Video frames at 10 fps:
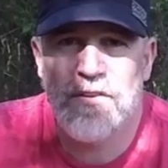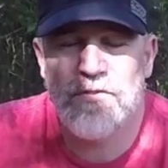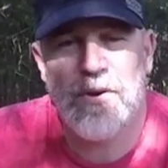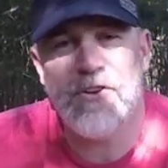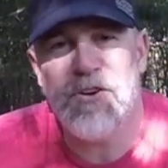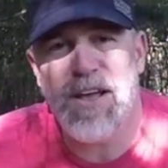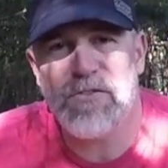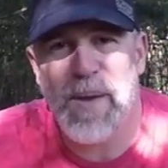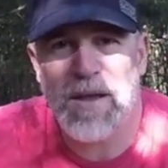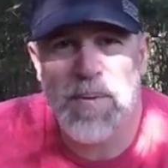So on your
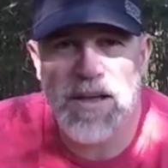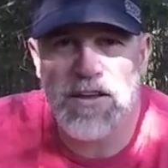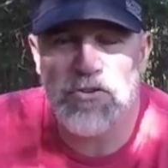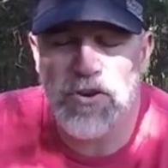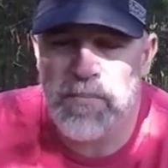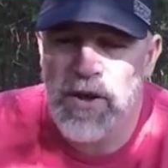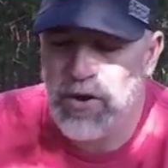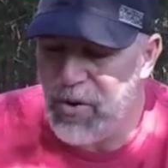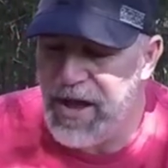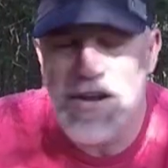next backpacking trip,
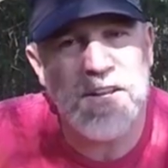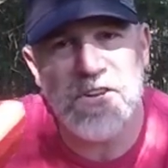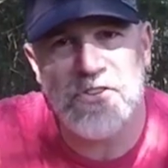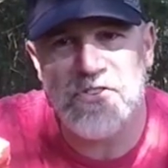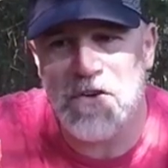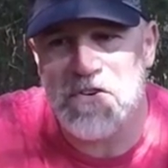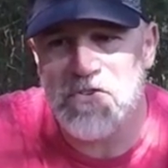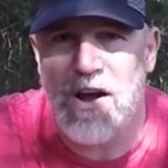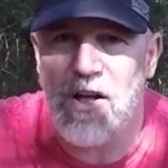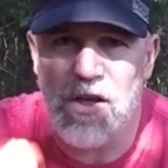go ahead and get yourself a
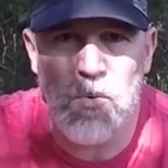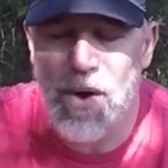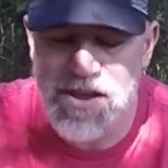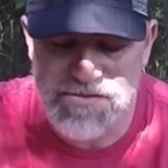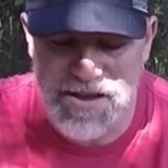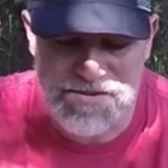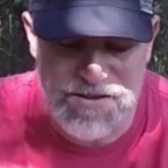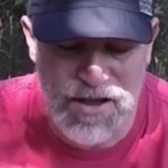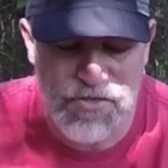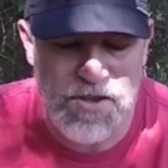trowel. It weighs next
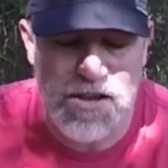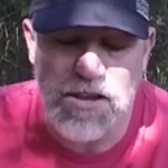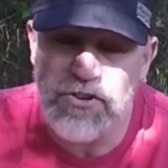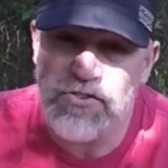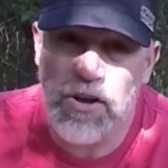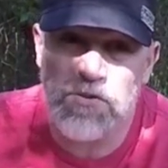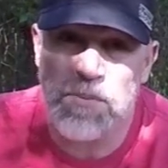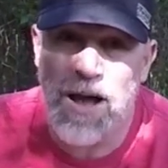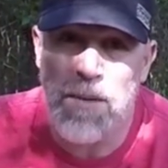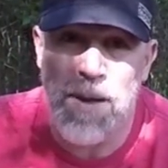to nothing, and get yourself
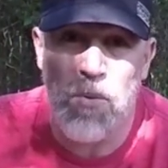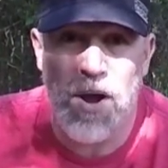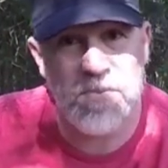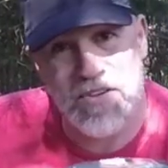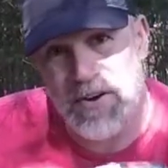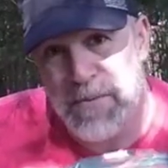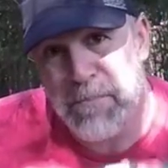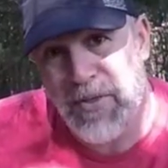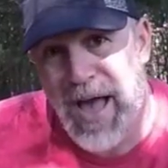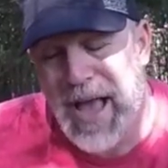some combat wipes that are in
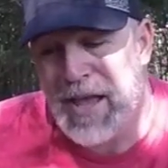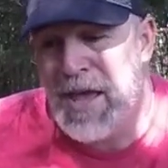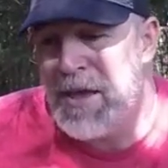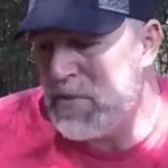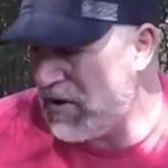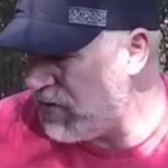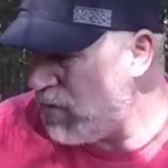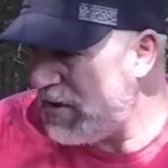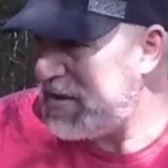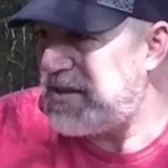black because it
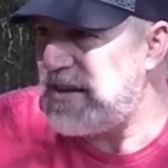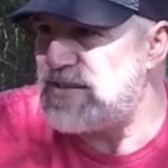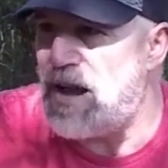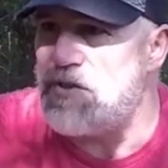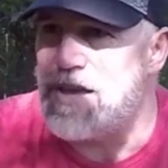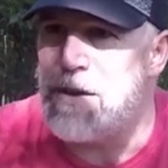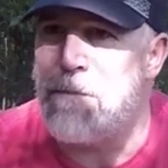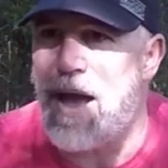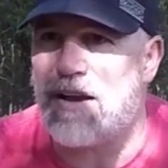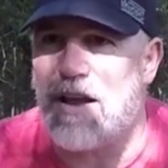really takes down the
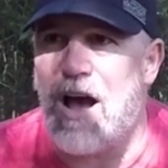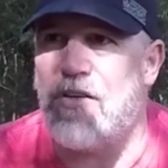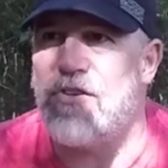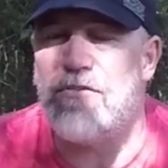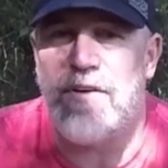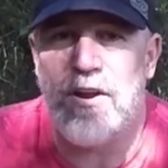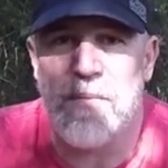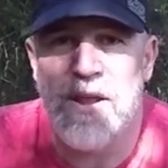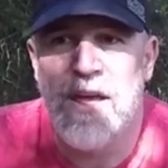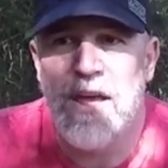impact on the
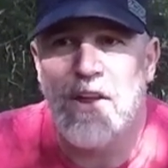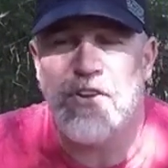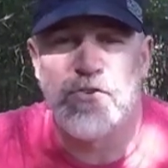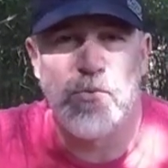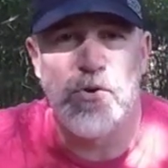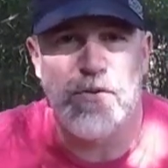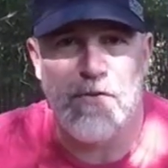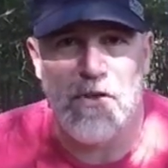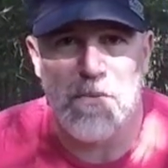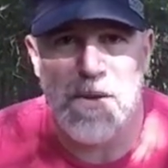environment and doesn't ruin it
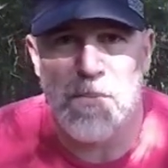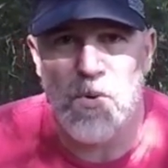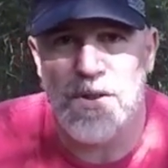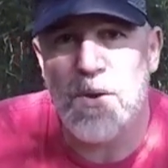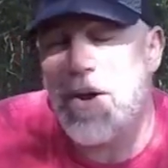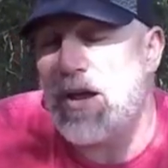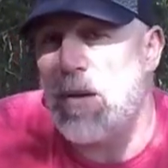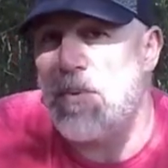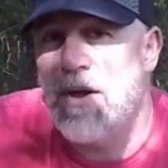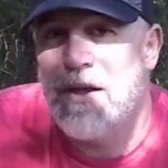for other people when they wake
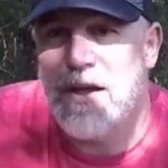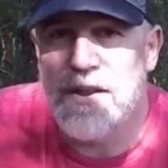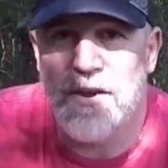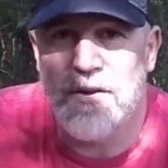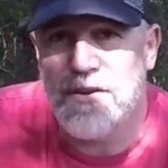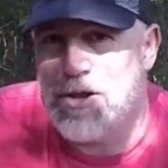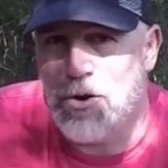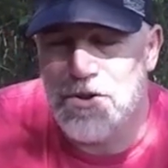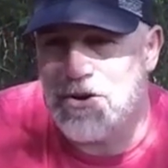up and they're, you know, in